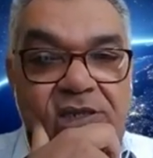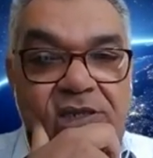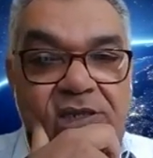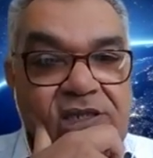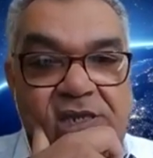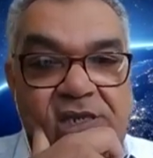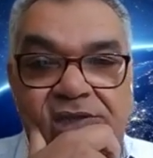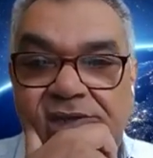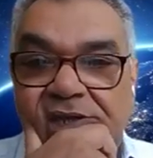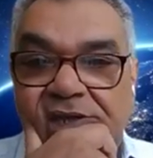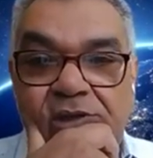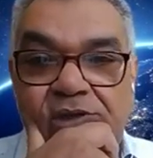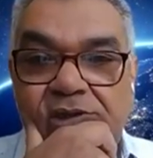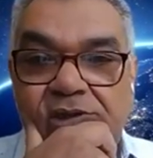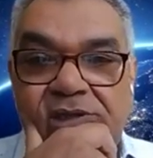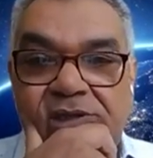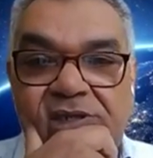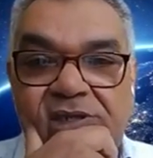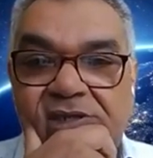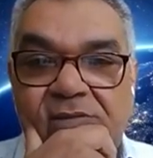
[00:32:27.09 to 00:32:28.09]
then
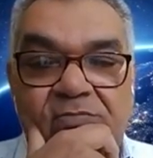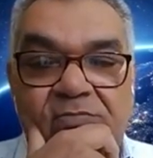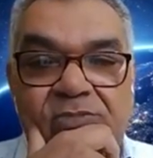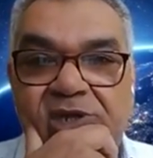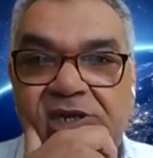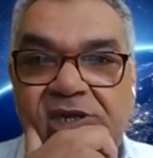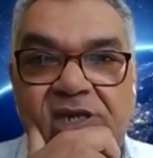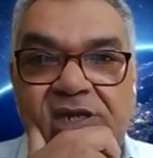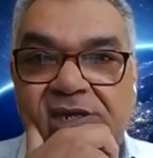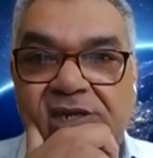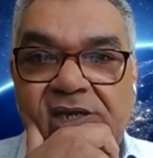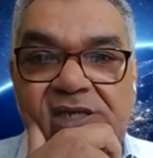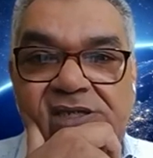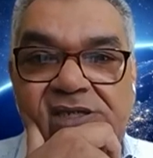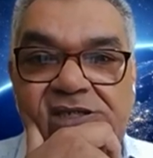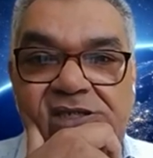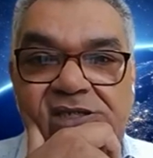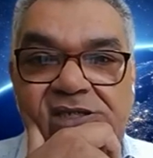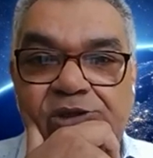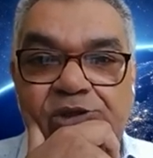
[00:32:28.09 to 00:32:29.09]
they, they can
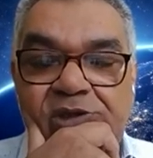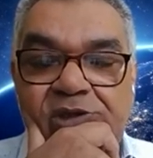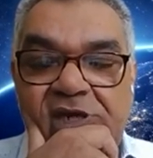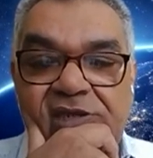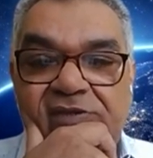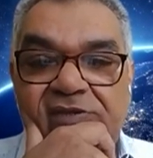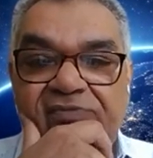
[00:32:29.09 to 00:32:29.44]
easily do it.